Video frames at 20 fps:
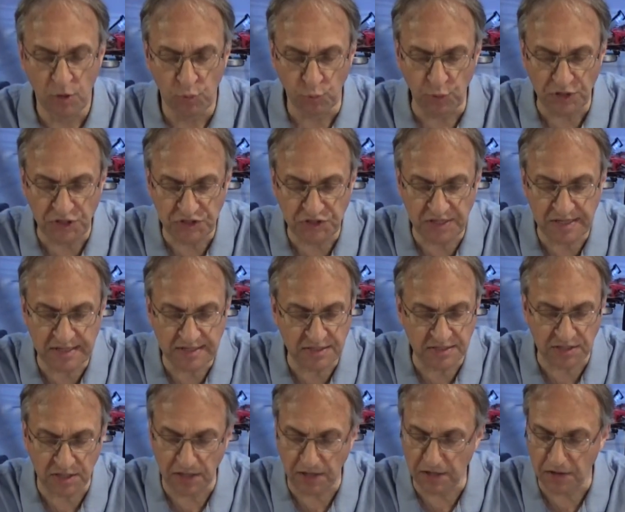which
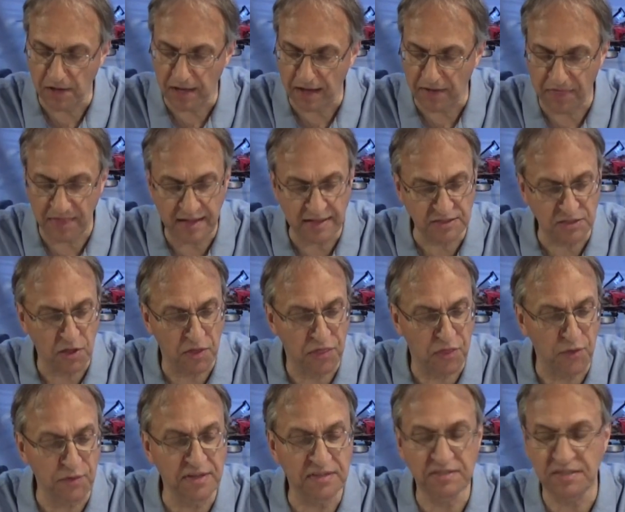is, I think it's
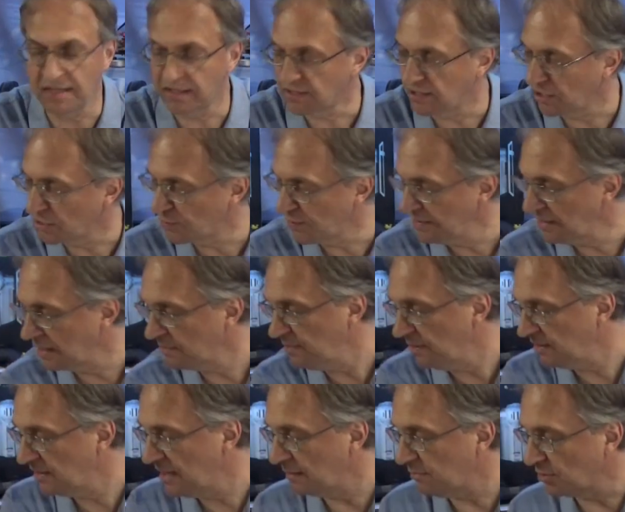3600. Let
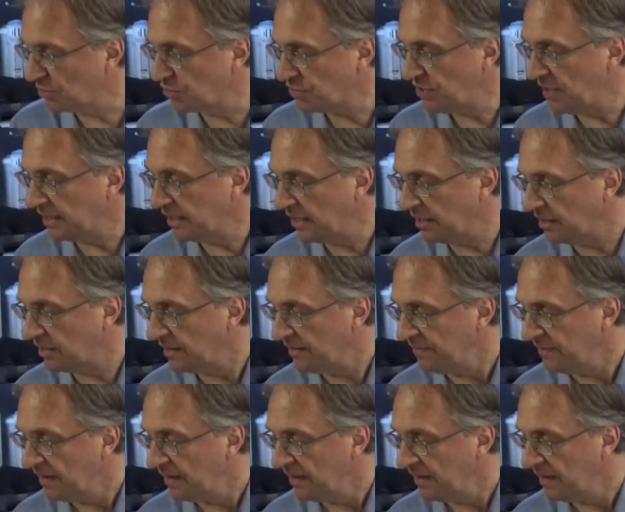me double check here.